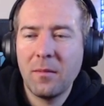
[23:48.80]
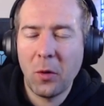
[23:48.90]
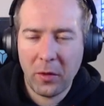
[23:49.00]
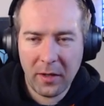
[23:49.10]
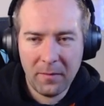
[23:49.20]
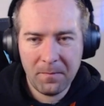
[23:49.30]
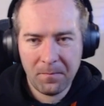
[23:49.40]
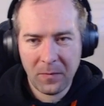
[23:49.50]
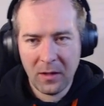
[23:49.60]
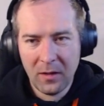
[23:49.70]
Okay.
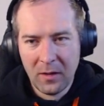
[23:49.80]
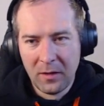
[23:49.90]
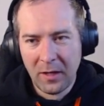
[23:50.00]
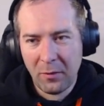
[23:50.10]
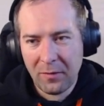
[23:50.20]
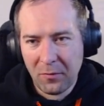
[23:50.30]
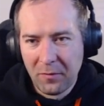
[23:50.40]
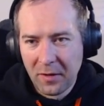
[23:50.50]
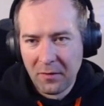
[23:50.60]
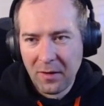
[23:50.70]
Now you have to
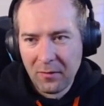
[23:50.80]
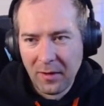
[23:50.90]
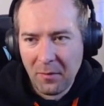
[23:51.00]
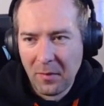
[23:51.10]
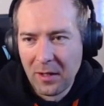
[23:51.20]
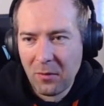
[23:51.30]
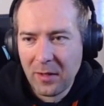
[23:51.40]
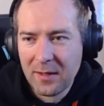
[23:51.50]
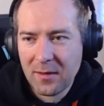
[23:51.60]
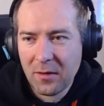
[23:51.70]
figure out how many
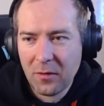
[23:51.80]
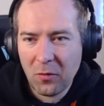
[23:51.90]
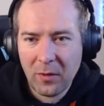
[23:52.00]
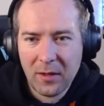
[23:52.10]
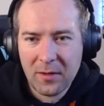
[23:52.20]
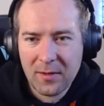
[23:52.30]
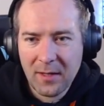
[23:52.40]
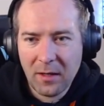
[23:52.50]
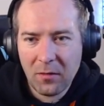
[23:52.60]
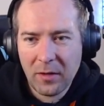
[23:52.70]
ways there are to win this
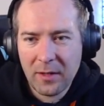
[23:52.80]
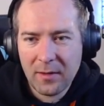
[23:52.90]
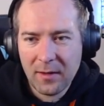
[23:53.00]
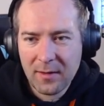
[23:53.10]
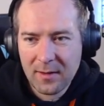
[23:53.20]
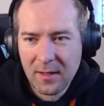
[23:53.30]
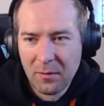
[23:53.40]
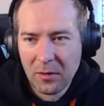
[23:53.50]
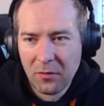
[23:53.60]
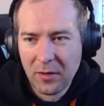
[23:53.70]
single race. In this
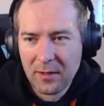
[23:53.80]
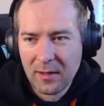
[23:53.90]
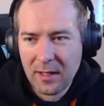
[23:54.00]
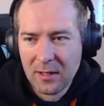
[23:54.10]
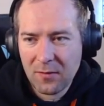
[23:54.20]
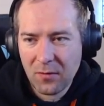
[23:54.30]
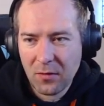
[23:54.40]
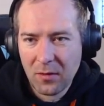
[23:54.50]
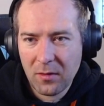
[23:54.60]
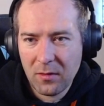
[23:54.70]
example, the race lasts
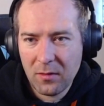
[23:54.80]
for